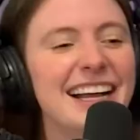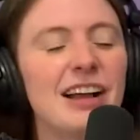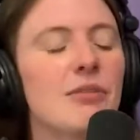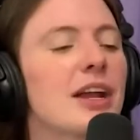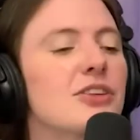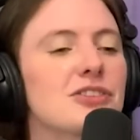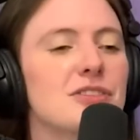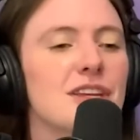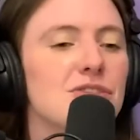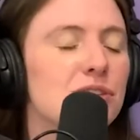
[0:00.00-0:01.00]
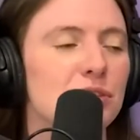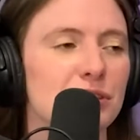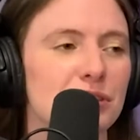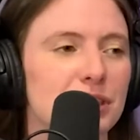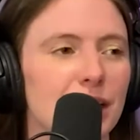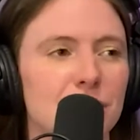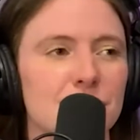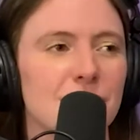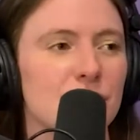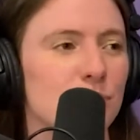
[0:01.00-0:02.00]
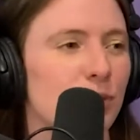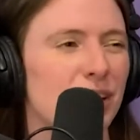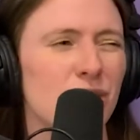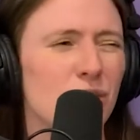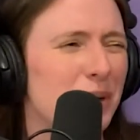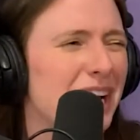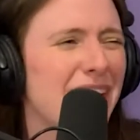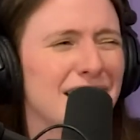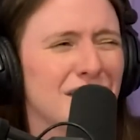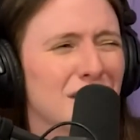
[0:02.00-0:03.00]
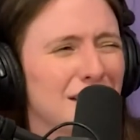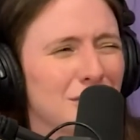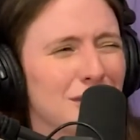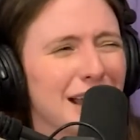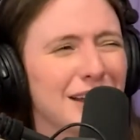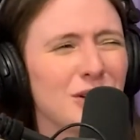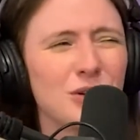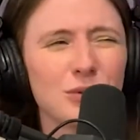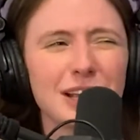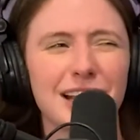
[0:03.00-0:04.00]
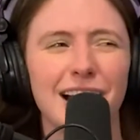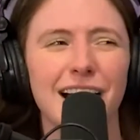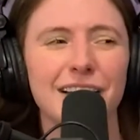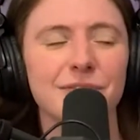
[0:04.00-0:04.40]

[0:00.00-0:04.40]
Why don't you just introduce yourselves at this point? Who do we got here on the right? Who do we got?